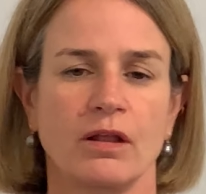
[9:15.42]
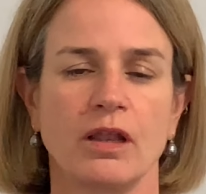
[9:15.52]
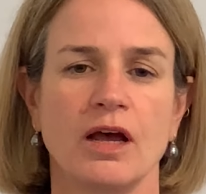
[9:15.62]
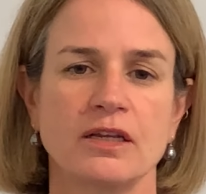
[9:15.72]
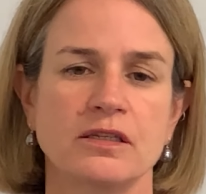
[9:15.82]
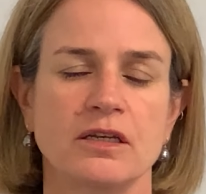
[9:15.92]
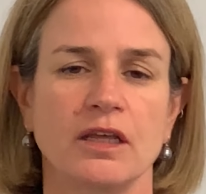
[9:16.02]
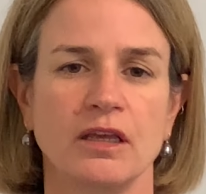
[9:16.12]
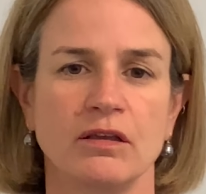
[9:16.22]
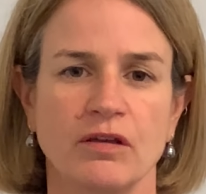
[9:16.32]

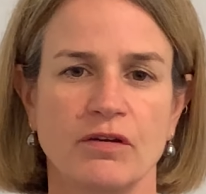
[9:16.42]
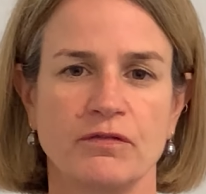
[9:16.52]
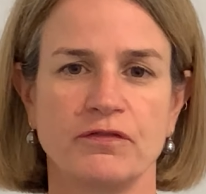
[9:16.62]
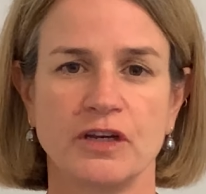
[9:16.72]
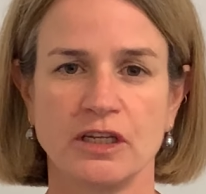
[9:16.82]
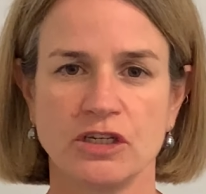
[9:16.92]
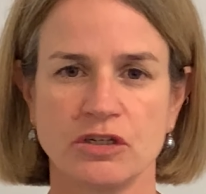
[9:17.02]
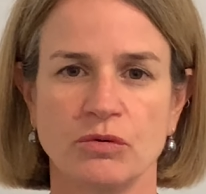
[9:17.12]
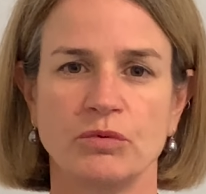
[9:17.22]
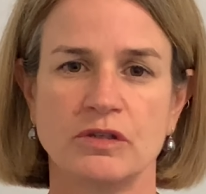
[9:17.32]
Lastly,
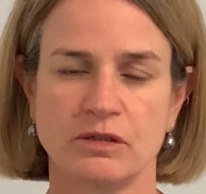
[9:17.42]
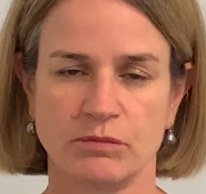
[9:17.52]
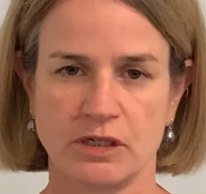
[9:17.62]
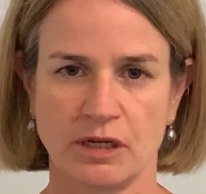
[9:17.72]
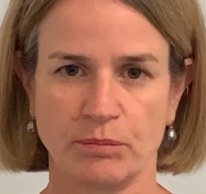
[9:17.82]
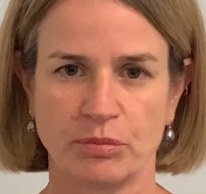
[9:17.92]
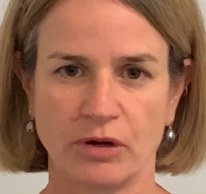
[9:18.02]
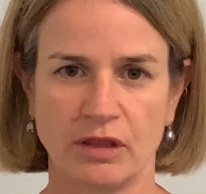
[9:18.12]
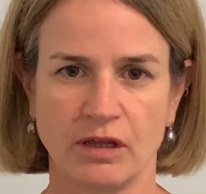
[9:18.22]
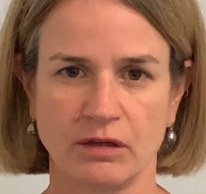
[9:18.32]
finish with some deep
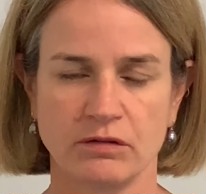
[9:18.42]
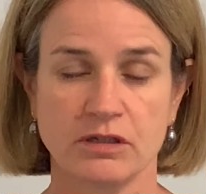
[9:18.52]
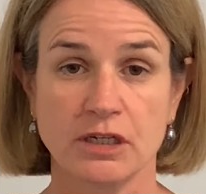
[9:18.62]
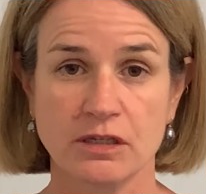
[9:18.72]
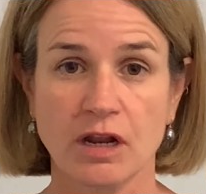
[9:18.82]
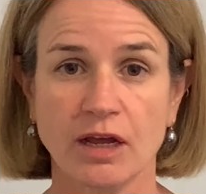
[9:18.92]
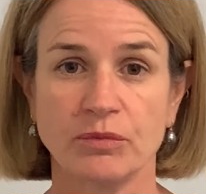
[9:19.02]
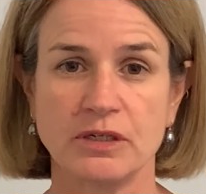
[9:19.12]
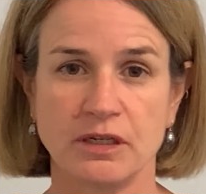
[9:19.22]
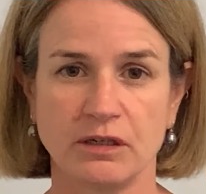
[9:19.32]
breathing, just like we
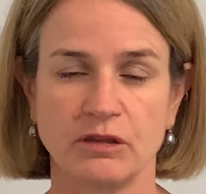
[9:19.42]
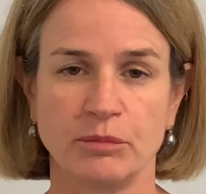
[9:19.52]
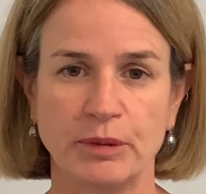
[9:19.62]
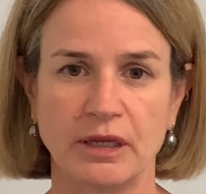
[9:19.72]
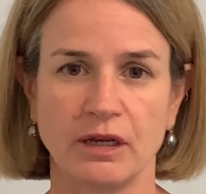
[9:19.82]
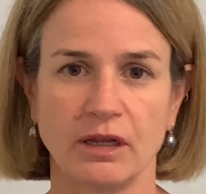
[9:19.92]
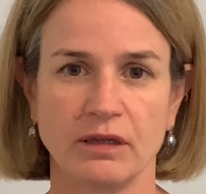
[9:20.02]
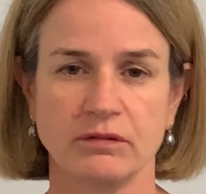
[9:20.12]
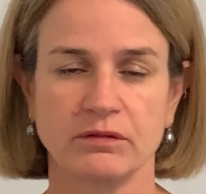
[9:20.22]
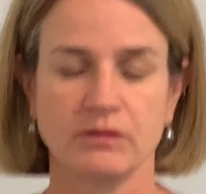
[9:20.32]
did in the beginning.